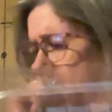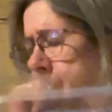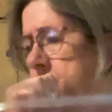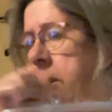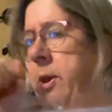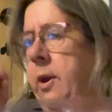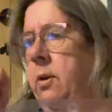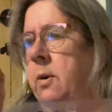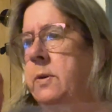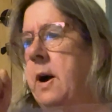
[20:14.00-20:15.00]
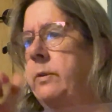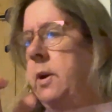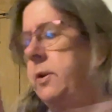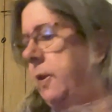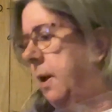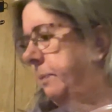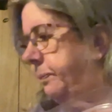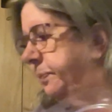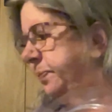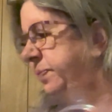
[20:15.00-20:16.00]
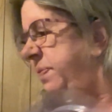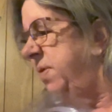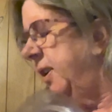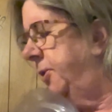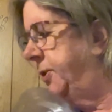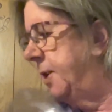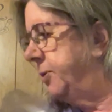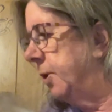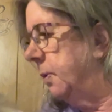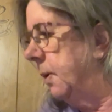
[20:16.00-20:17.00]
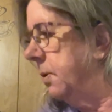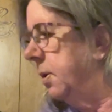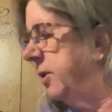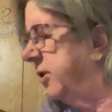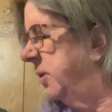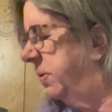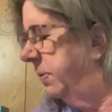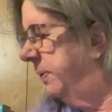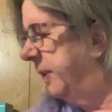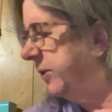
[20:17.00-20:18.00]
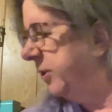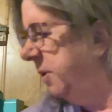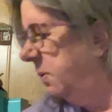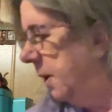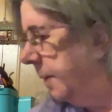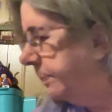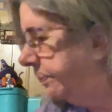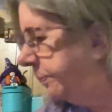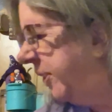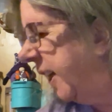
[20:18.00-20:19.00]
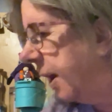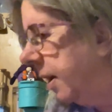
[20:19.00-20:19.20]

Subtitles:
It didn't go down into the stencil roll good. It's too thick.